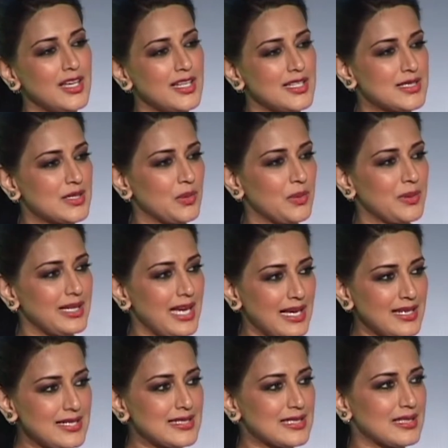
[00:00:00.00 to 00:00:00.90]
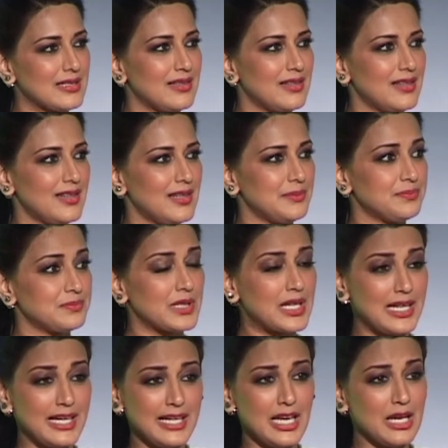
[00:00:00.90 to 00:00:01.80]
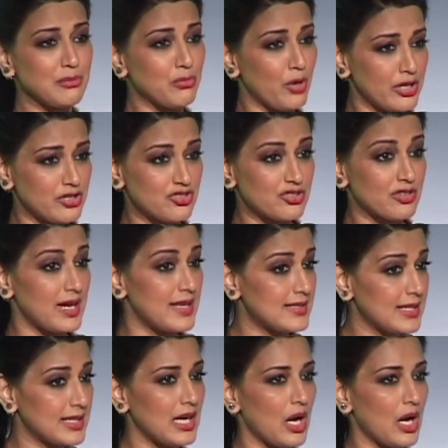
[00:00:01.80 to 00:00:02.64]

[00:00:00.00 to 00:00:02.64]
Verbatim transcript: So yes, cleaning, moisturizing.